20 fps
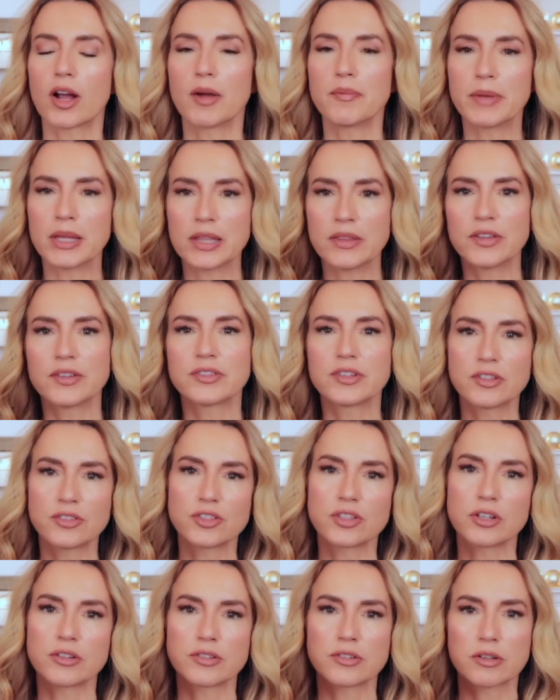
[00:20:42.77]
I mean, this
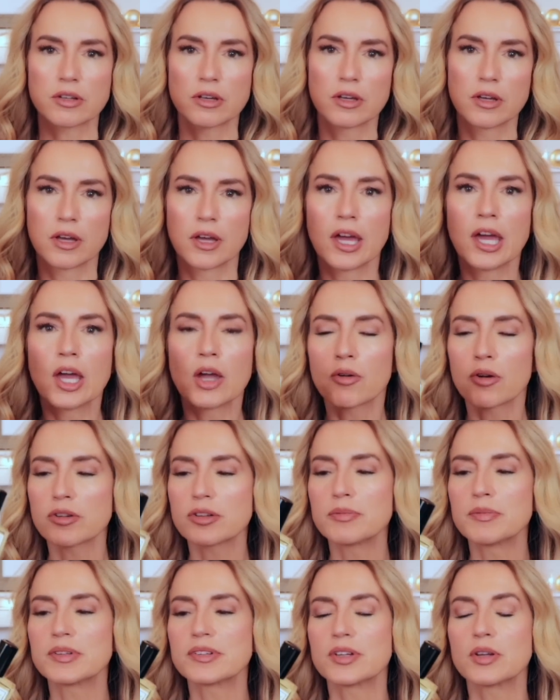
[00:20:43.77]
is just
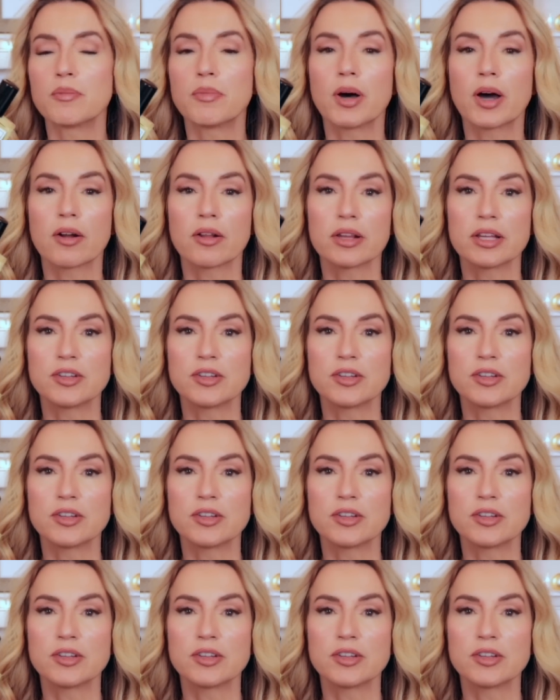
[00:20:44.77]
Christmas in a bottle.